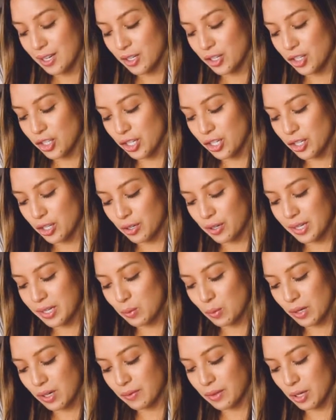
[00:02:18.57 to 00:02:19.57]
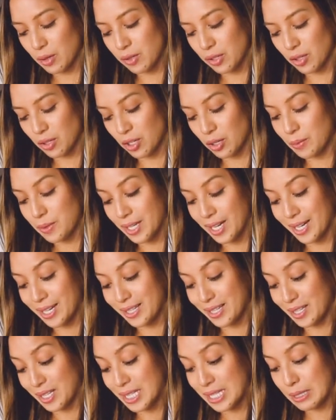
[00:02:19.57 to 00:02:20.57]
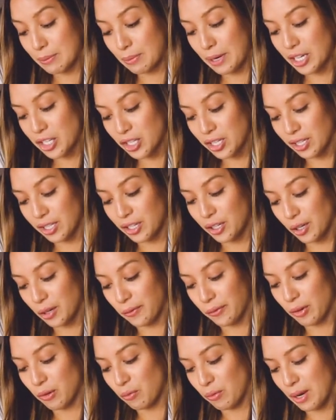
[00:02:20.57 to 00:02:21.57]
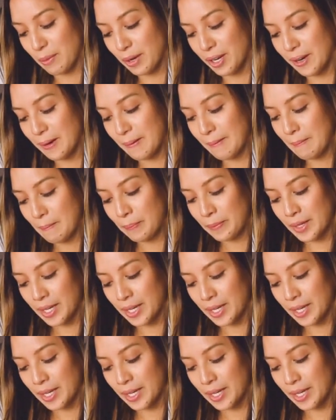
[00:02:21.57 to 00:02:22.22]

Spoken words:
Ginger is one of those herbs that is especially good for women.